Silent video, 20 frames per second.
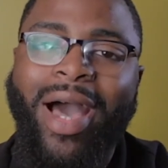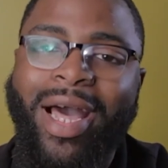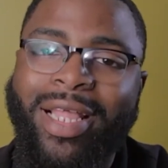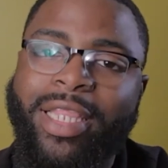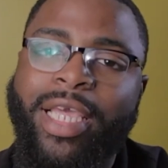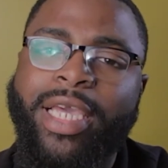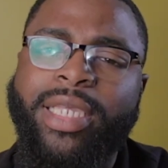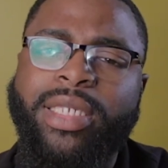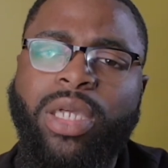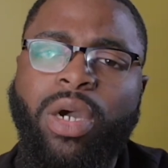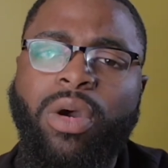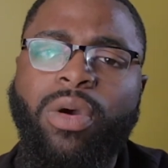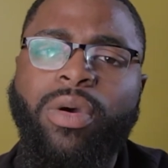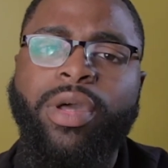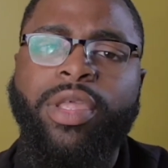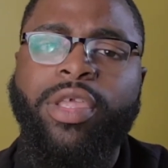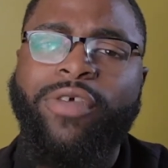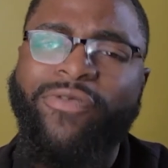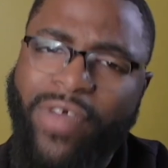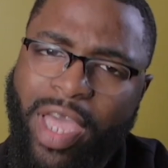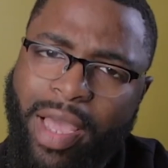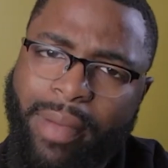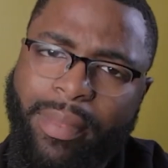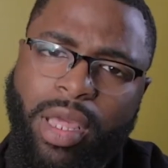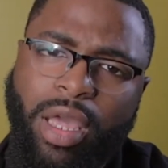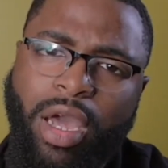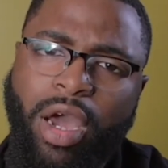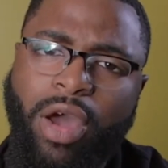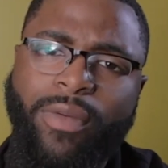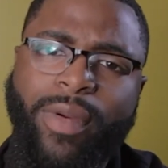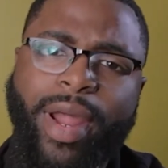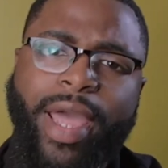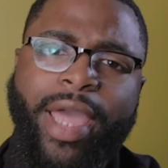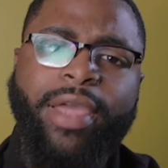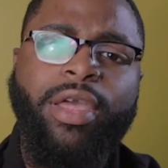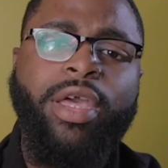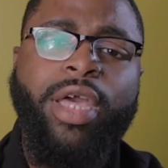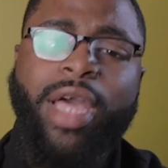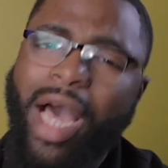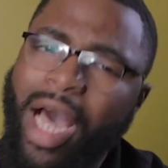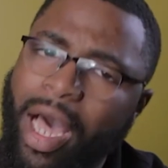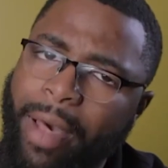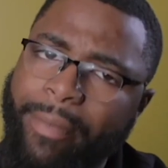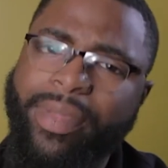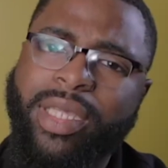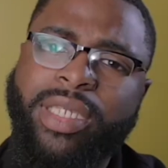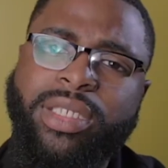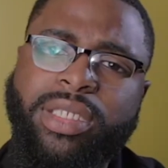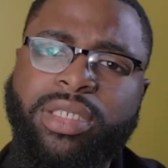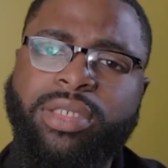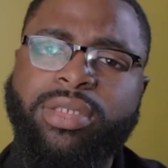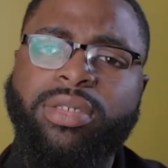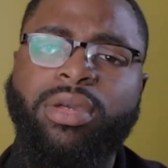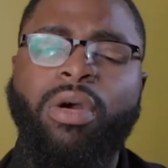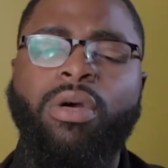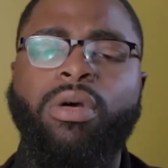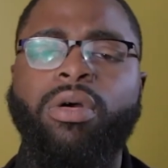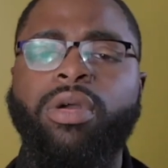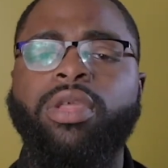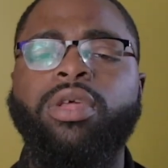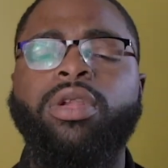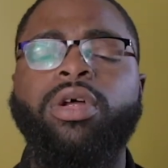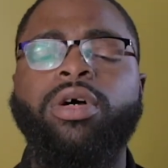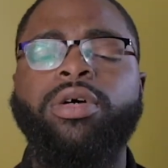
How things going? Your family all right? How business going?